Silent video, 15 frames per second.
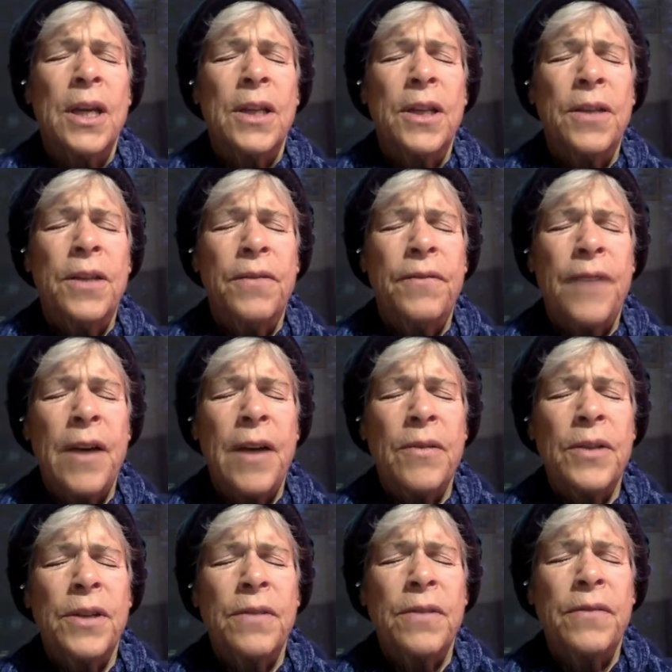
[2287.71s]
to the
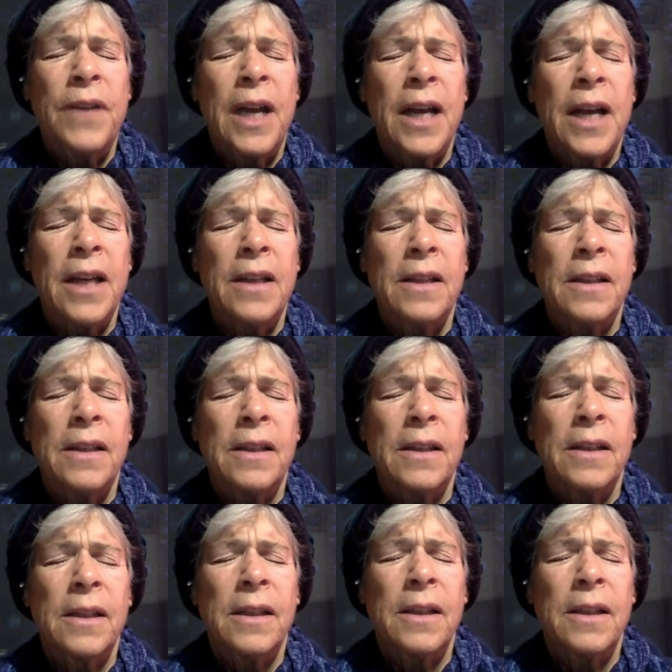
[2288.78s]
fountain of guidance.